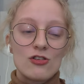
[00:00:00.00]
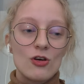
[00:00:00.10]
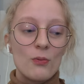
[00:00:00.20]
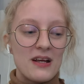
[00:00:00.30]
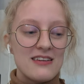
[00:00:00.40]

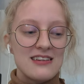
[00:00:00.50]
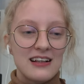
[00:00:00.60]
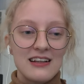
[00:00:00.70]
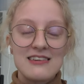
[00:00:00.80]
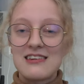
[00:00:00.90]
So
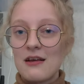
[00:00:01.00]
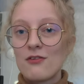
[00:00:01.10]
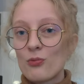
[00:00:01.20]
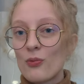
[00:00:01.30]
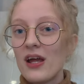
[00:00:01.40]
basically
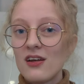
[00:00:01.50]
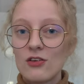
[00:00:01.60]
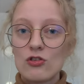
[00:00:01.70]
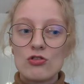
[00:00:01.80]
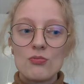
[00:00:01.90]
saves
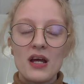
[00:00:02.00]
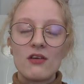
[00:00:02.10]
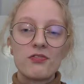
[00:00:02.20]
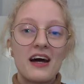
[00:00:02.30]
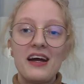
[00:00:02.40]
weight to
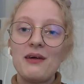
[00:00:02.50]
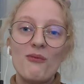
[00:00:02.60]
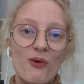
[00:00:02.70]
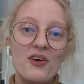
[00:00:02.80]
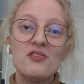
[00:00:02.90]
make flying
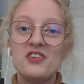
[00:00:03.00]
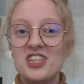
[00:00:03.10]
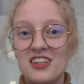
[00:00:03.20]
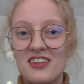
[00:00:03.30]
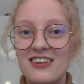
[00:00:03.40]
more
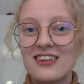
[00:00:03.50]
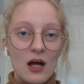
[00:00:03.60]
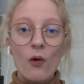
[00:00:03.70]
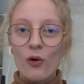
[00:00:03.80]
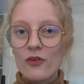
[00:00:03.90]
efficient.
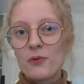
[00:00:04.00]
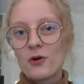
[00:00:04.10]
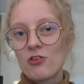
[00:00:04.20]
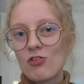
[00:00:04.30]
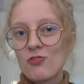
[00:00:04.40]
Now all the
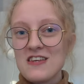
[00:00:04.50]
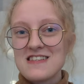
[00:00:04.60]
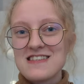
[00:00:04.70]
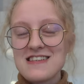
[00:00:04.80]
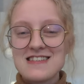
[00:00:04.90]
bird's
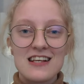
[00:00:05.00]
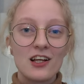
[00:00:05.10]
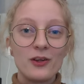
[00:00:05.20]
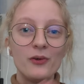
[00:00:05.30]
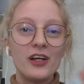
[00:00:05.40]
feces,
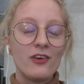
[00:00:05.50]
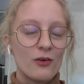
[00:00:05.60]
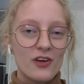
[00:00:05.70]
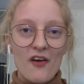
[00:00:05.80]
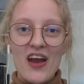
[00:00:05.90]
including
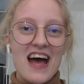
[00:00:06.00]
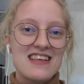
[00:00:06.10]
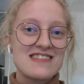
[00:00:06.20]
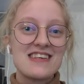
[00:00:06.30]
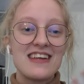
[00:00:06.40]
urinary
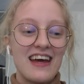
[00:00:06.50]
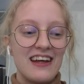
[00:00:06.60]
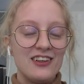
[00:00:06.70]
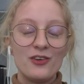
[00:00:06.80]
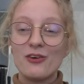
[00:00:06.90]
acid
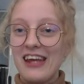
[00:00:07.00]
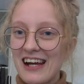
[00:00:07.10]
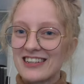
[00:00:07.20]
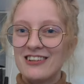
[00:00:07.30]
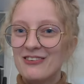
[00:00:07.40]
and, you know, the
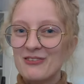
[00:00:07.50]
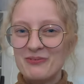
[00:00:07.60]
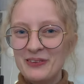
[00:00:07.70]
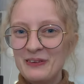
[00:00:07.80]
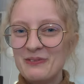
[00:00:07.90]
actual
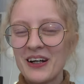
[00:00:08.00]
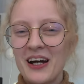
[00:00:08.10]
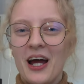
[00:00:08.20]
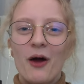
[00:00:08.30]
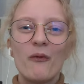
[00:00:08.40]
poop,
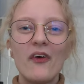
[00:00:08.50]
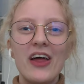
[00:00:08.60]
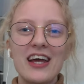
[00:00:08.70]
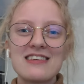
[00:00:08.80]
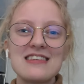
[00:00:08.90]
will
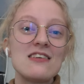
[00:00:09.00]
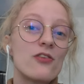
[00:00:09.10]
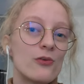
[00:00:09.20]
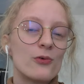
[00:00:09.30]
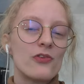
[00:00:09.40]

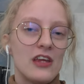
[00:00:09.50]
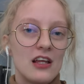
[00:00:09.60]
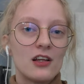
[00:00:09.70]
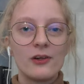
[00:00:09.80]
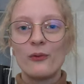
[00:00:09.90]
exit through
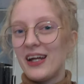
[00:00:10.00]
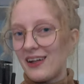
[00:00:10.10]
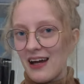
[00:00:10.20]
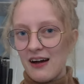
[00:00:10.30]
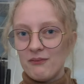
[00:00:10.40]
the
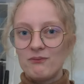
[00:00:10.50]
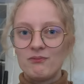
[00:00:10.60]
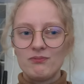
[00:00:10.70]
cloaca.